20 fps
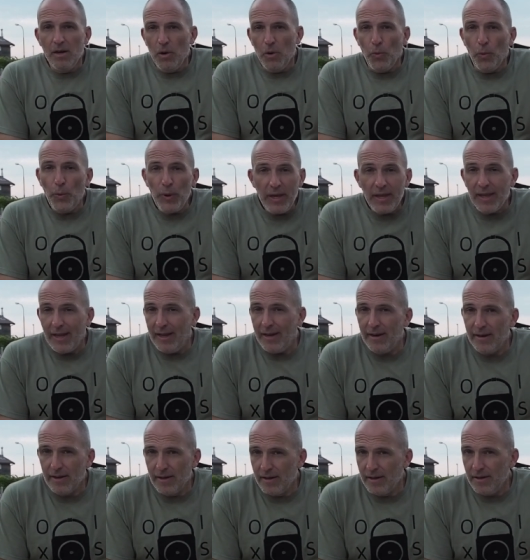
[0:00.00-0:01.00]

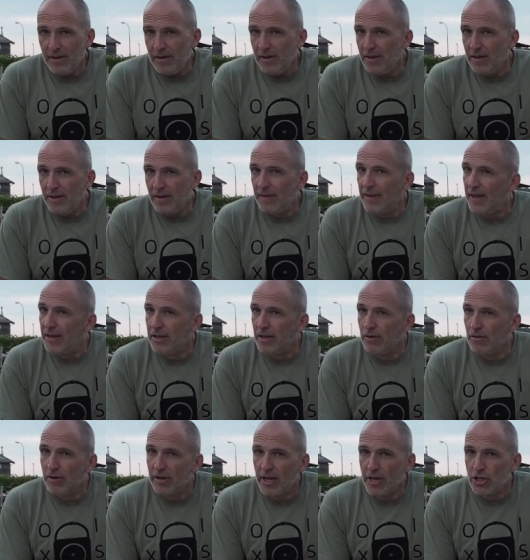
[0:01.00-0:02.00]
weekender that
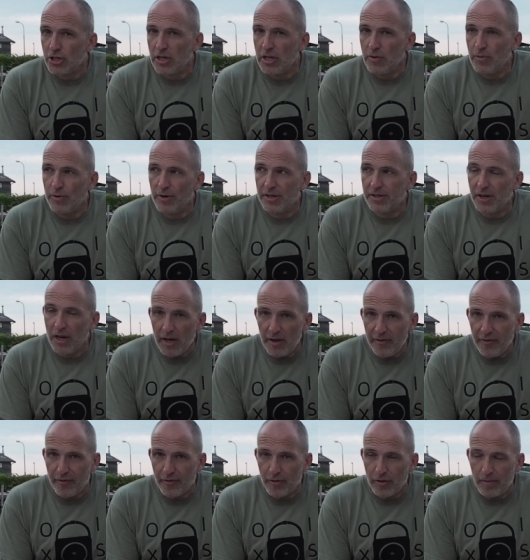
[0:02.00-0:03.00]
you occasionally want to dive
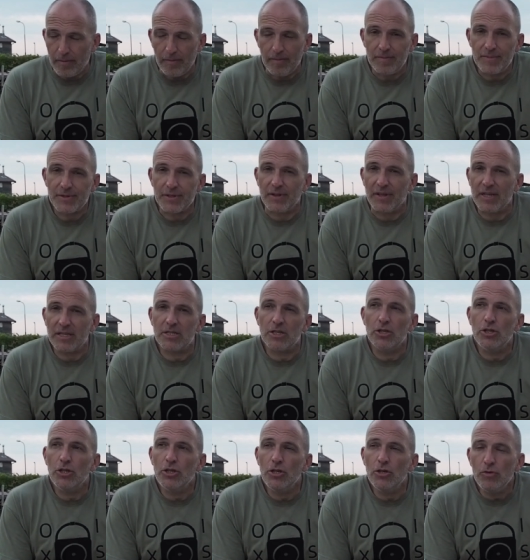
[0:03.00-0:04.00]
from. So that's
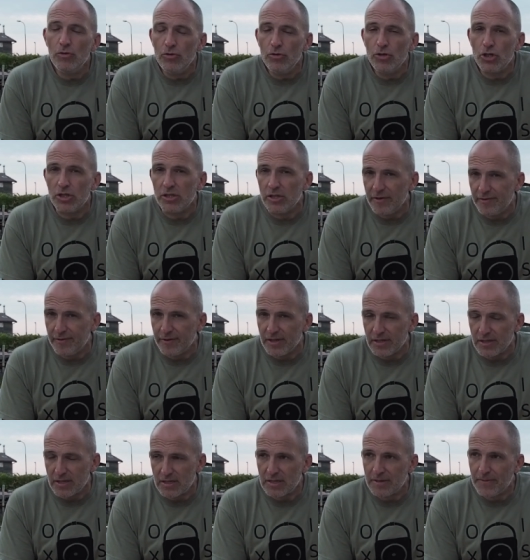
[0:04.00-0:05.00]
a huge
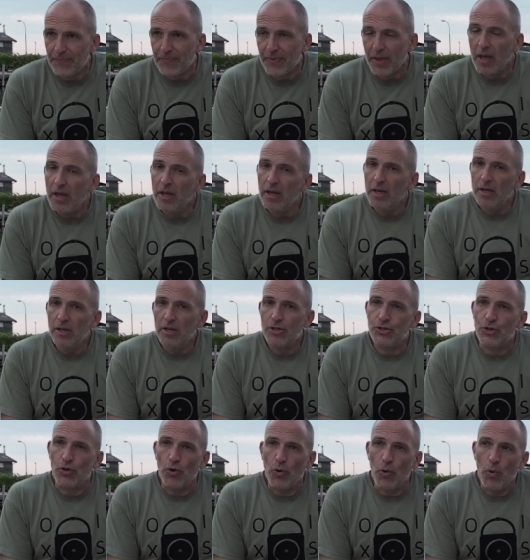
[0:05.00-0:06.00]
difference.
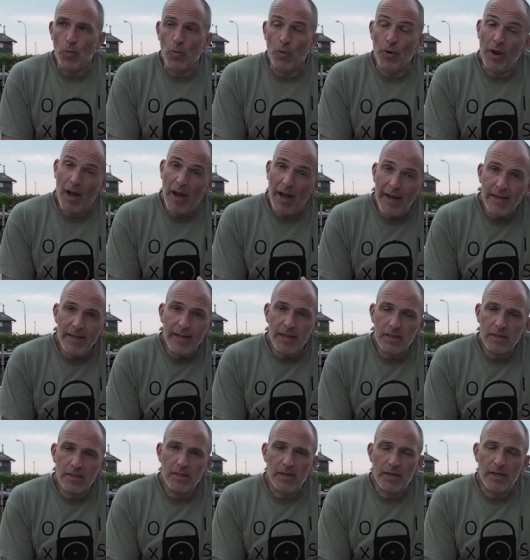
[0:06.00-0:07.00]
So what I did
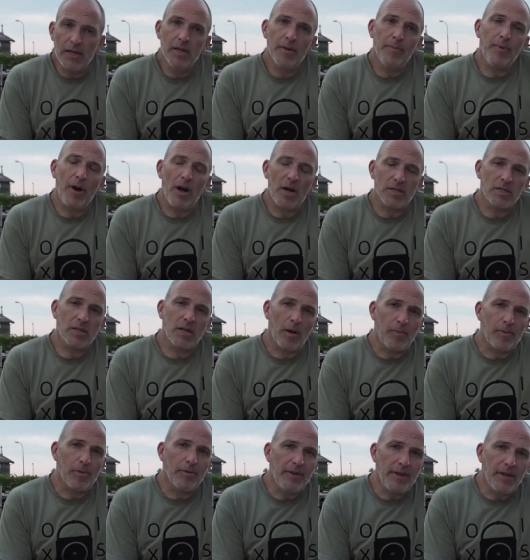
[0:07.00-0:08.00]
in the past
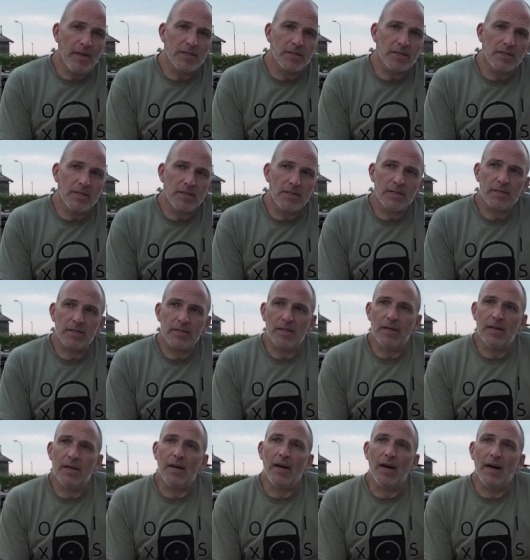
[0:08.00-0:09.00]
couple of years is
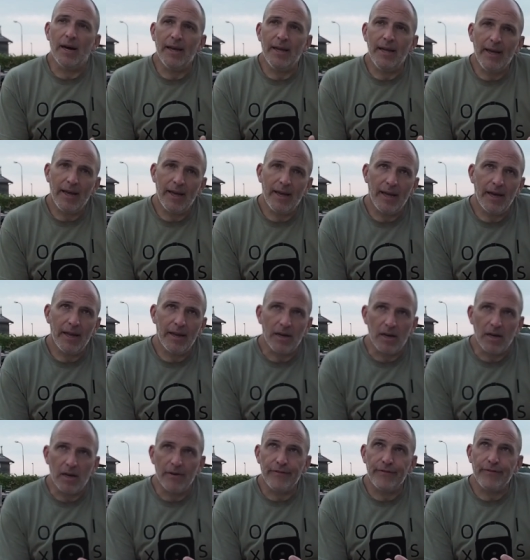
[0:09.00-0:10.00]
I had
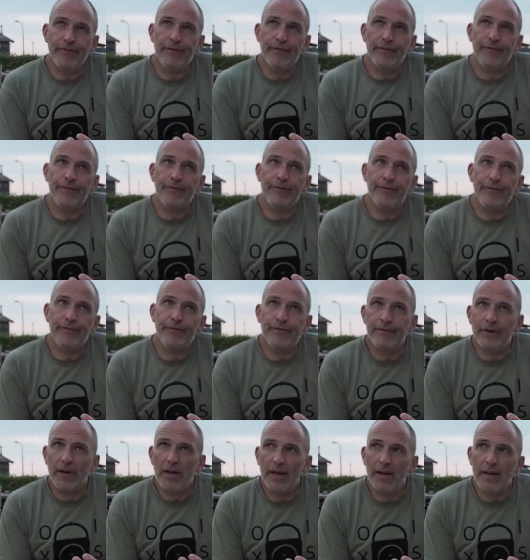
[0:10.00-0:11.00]
a
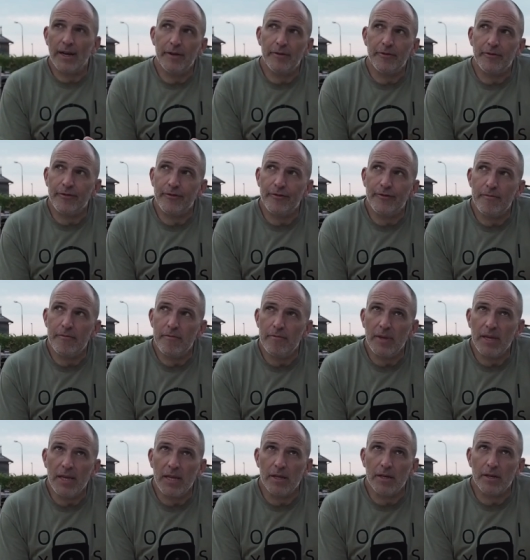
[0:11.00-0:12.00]
5
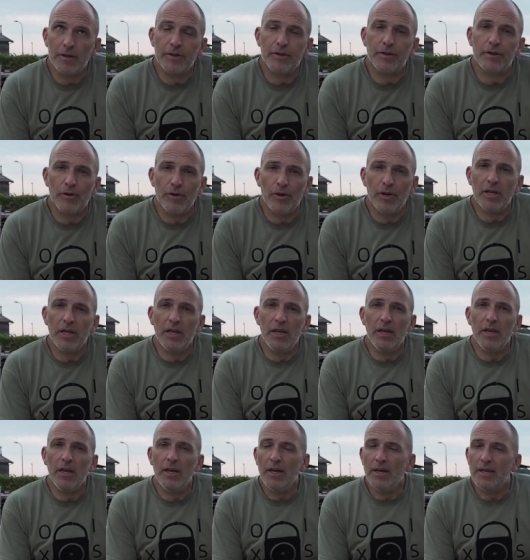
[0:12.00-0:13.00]
meter
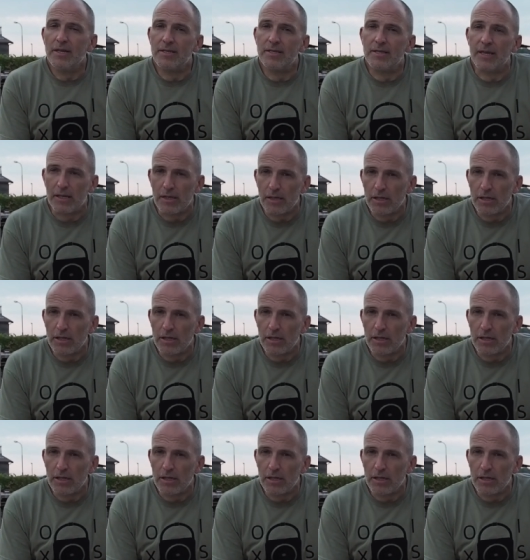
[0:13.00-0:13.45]
30 center